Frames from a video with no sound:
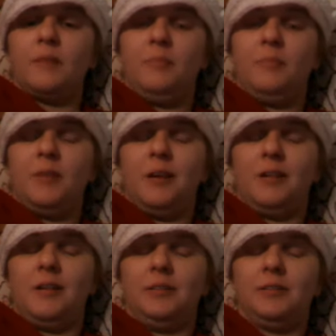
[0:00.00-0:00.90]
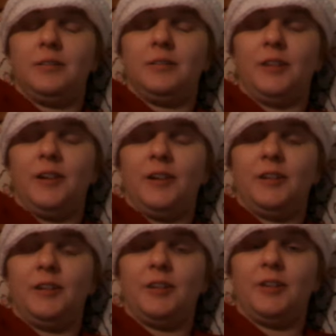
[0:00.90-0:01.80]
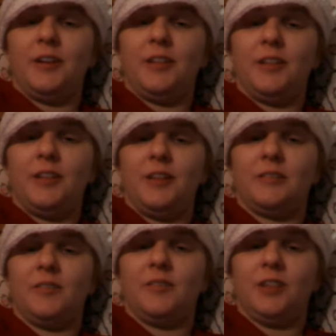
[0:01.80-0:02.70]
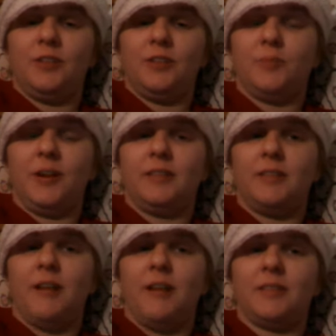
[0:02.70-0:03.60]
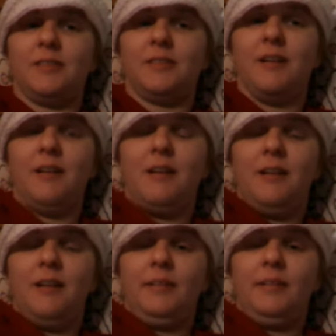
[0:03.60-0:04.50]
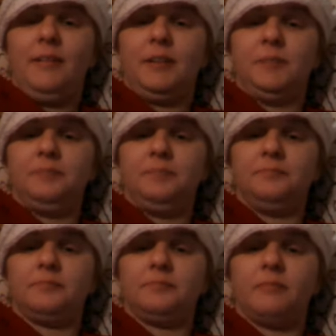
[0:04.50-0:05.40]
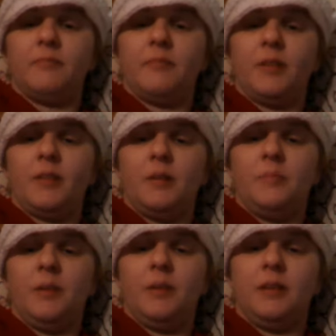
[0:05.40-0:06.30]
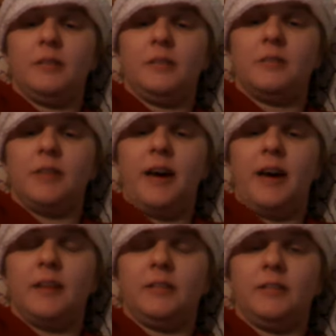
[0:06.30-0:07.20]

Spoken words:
Uh, Sorry, I lost my train of thought. This video probably sucks. Um, but that and